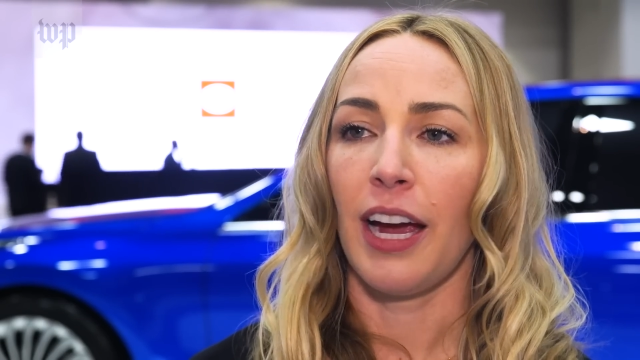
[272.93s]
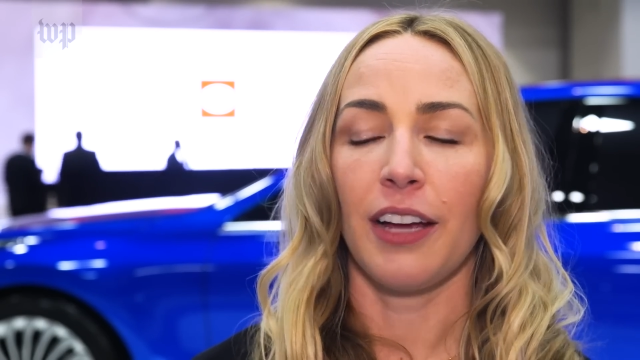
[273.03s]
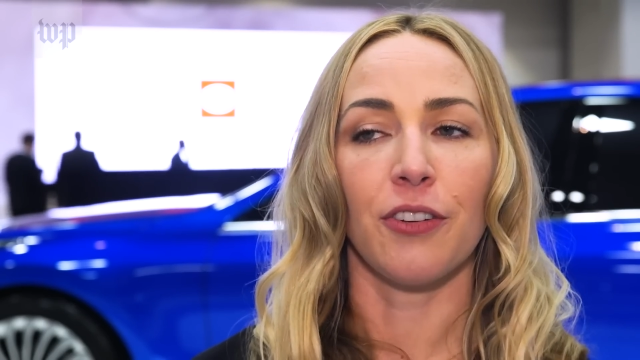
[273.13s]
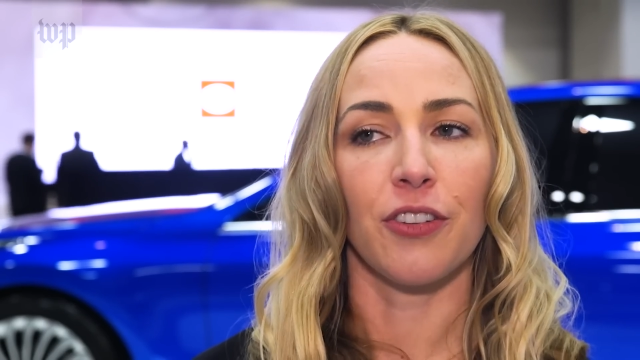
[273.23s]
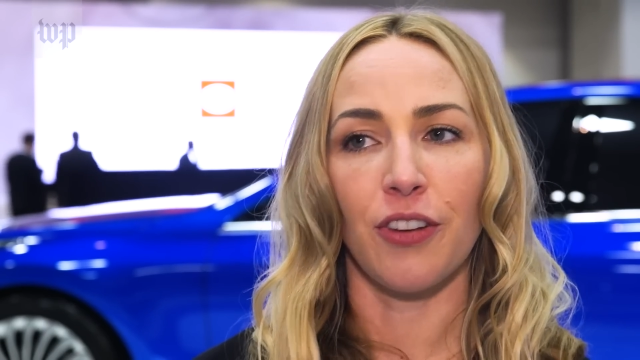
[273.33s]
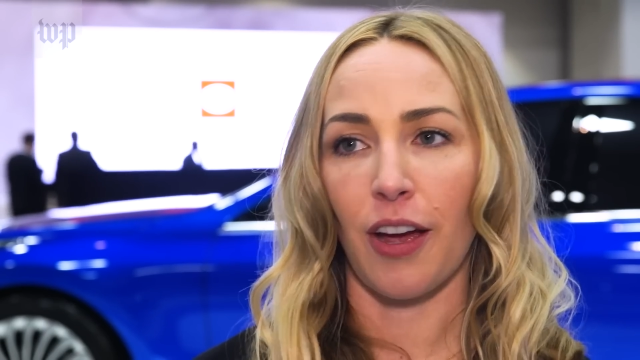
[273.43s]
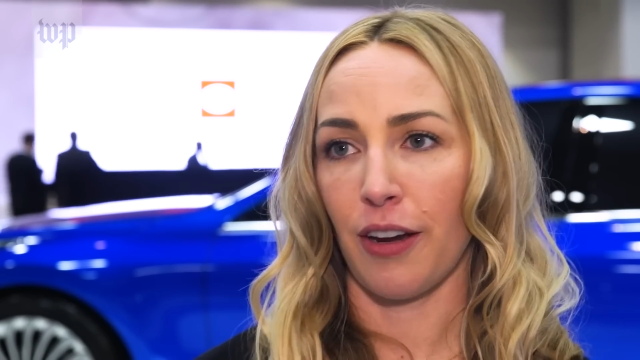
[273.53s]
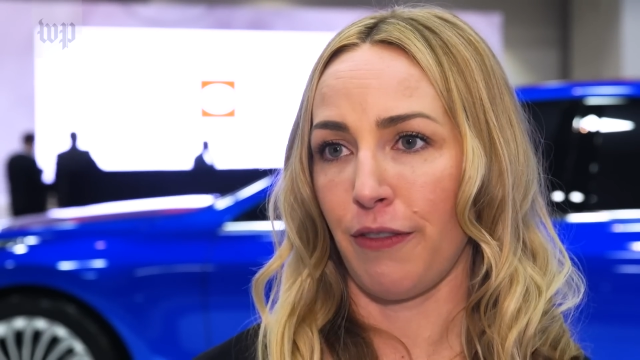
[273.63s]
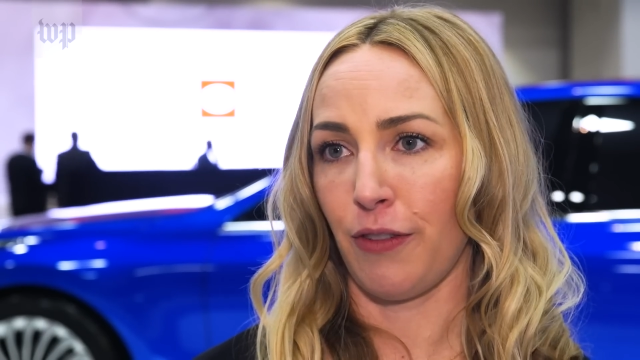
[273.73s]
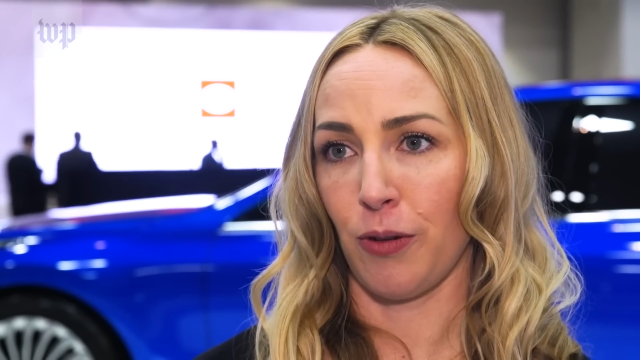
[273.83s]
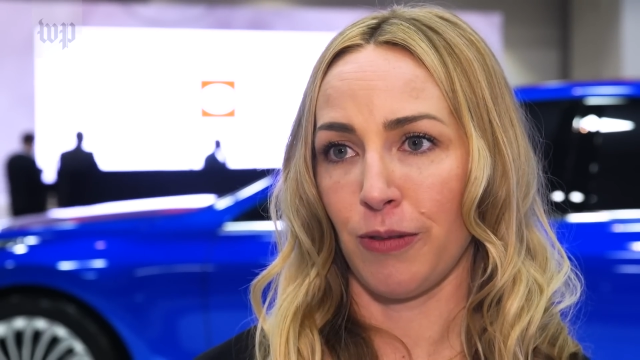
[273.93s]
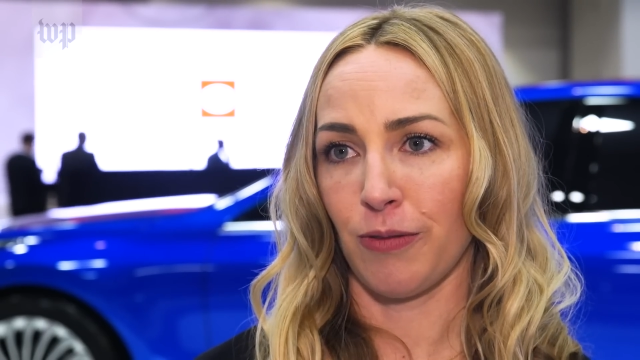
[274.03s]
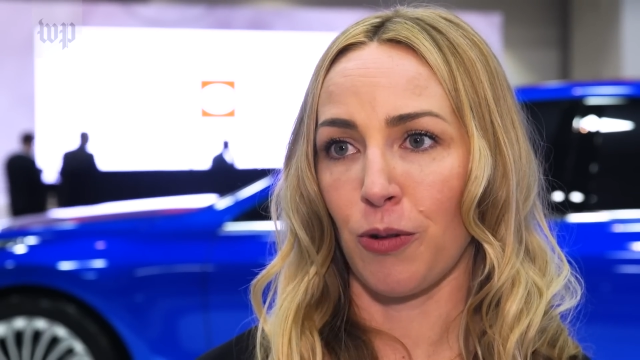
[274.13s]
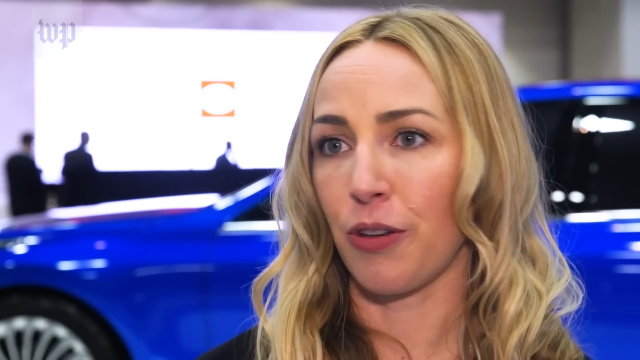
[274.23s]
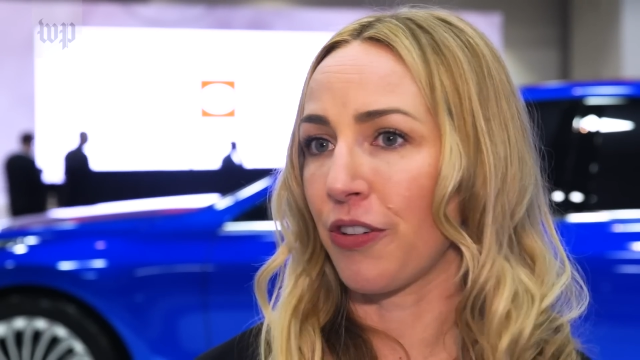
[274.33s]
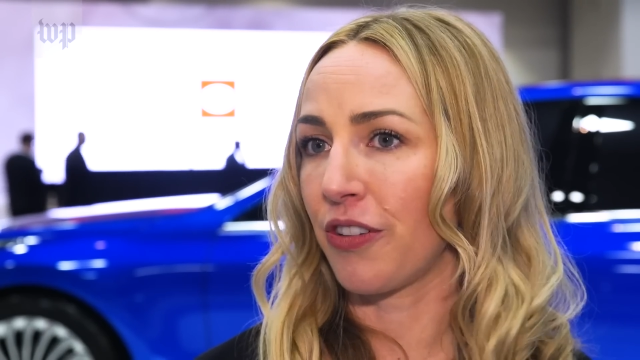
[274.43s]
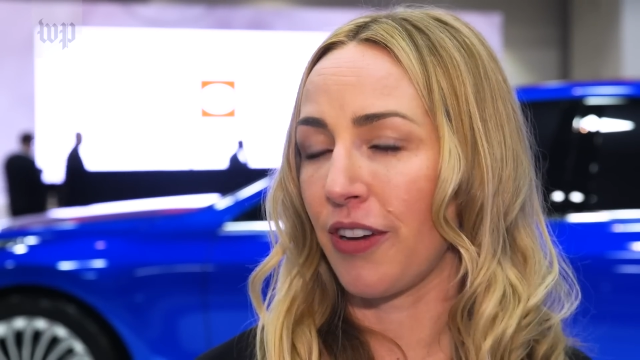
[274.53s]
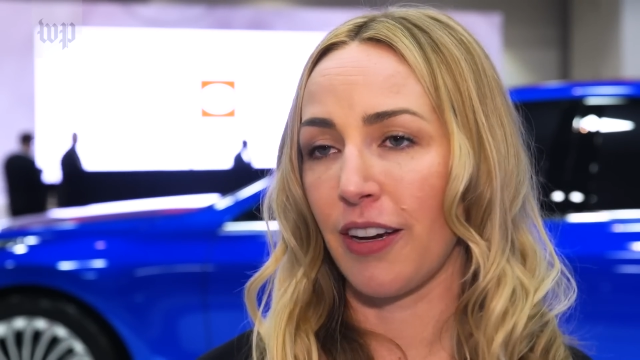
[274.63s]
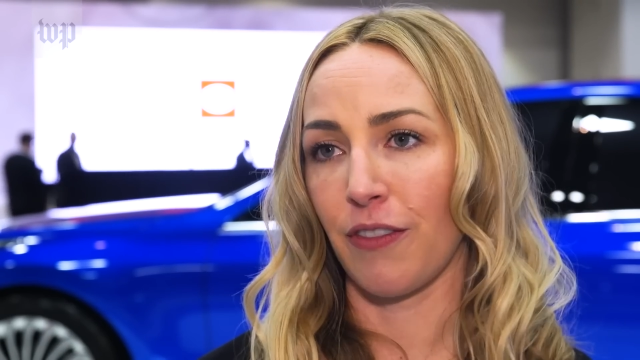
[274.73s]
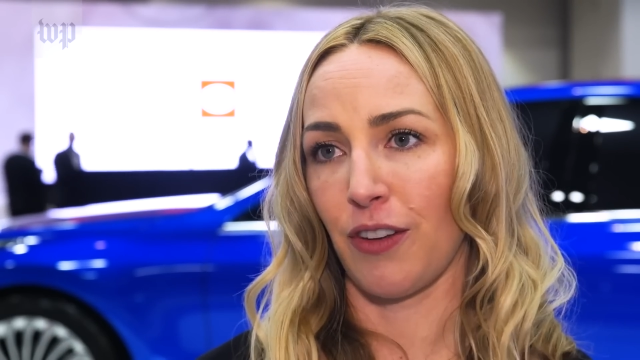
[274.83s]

and there's not enough fuel, or there's not enough